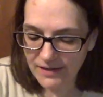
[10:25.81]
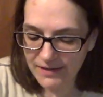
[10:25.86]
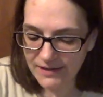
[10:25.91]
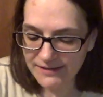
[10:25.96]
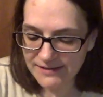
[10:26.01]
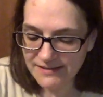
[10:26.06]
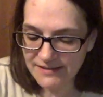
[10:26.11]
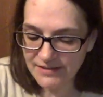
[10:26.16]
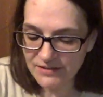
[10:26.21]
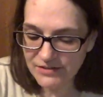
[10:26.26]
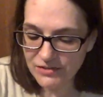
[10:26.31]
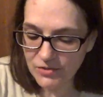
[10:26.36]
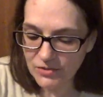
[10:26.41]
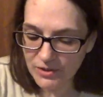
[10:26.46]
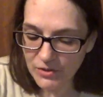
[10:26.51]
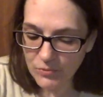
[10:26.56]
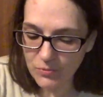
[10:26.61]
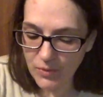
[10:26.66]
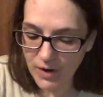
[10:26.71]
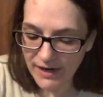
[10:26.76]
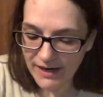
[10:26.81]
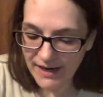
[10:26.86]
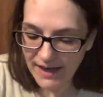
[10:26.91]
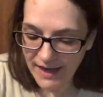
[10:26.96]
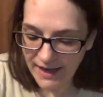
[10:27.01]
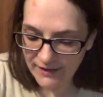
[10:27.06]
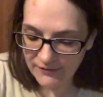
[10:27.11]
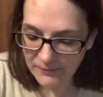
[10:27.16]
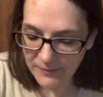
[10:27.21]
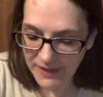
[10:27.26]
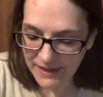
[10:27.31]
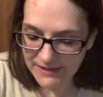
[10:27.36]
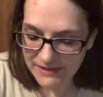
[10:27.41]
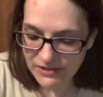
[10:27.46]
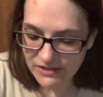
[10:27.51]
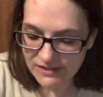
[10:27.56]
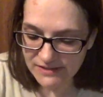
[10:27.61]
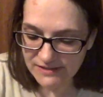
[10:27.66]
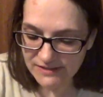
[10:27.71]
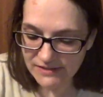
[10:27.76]
is that there's only 1.5
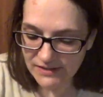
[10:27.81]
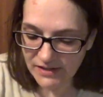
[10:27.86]
pages